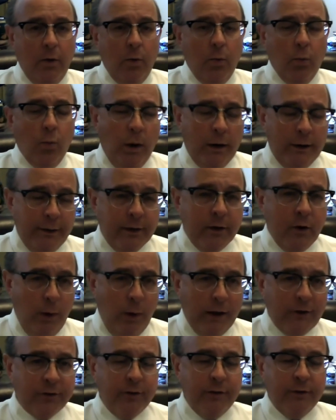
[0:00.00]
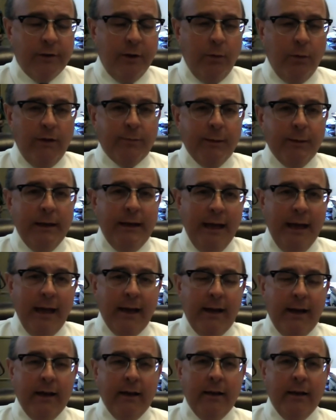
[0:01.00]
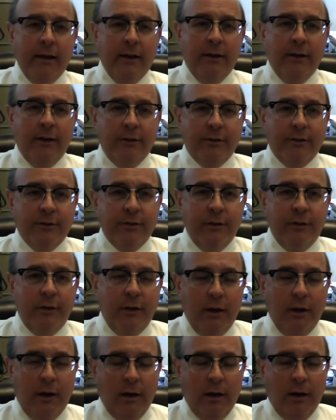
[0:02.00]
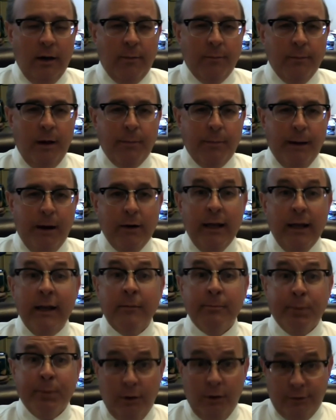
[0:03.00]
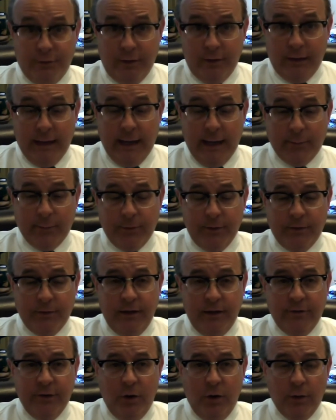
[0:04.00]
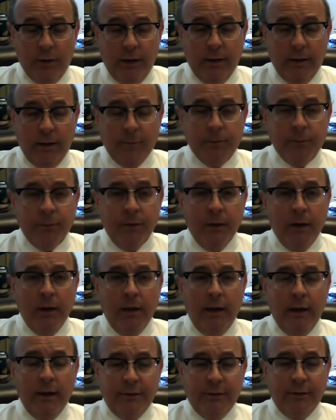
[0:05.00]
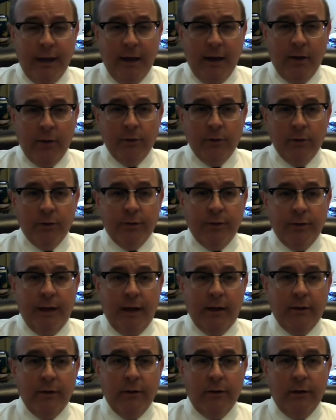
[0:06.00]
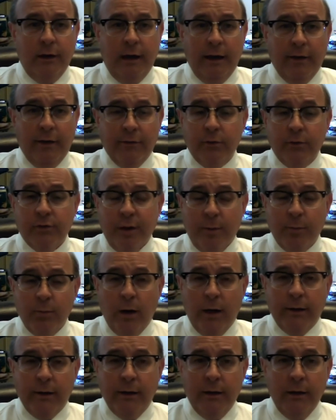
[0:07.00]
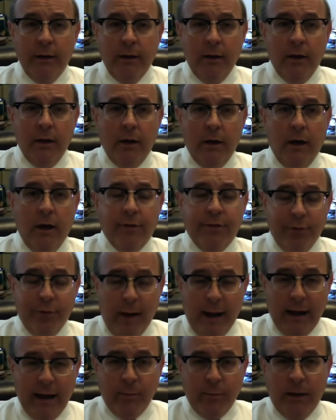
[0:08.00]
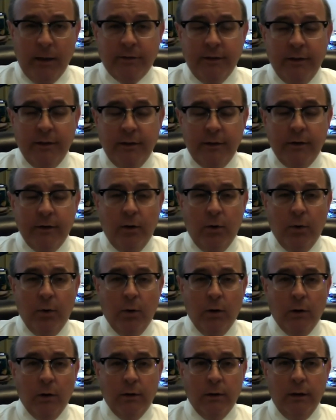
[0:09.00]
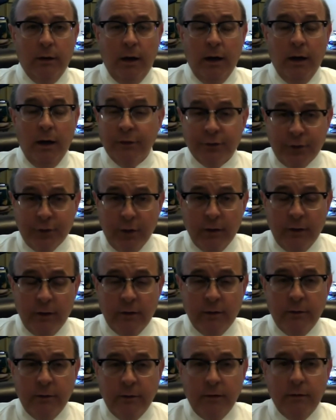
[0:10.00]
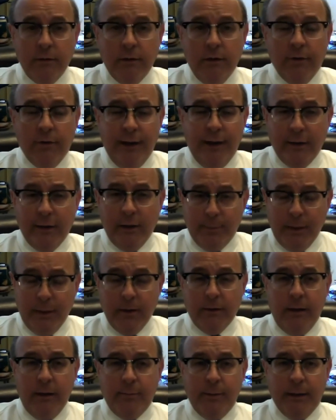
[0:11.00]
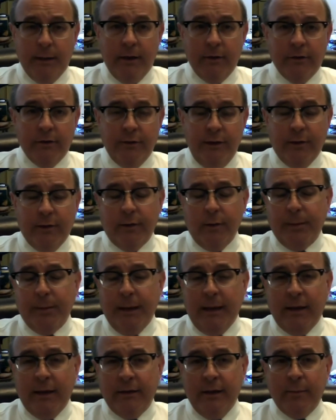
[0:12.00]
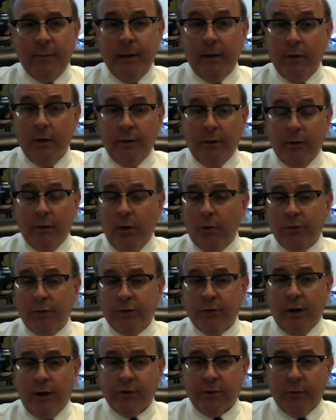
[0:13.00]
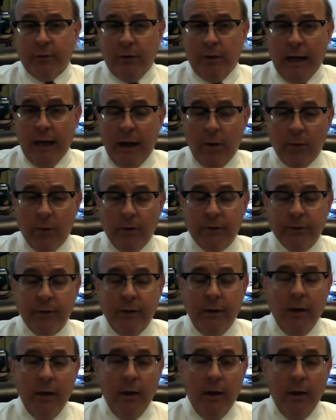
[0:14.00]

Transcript: One of the questions that we've been getting is about in-person absentee voting in towns that have somewhat fragmented or uncertain availability because of either the pandemic or their own structural hours.